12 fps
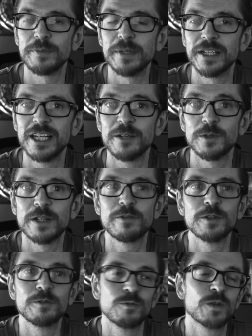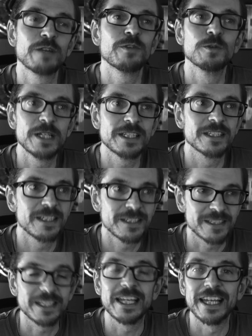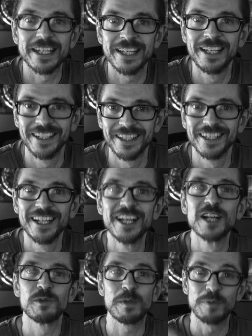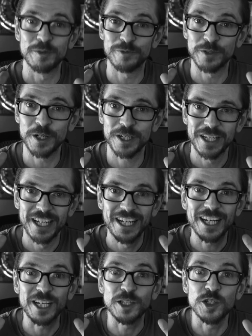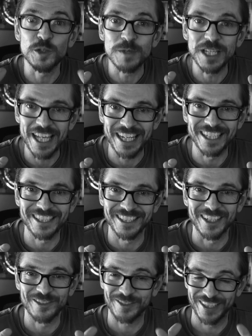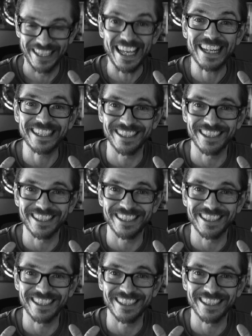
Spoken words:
But whatever the reason is, again, we prefer accumulating stuff, getting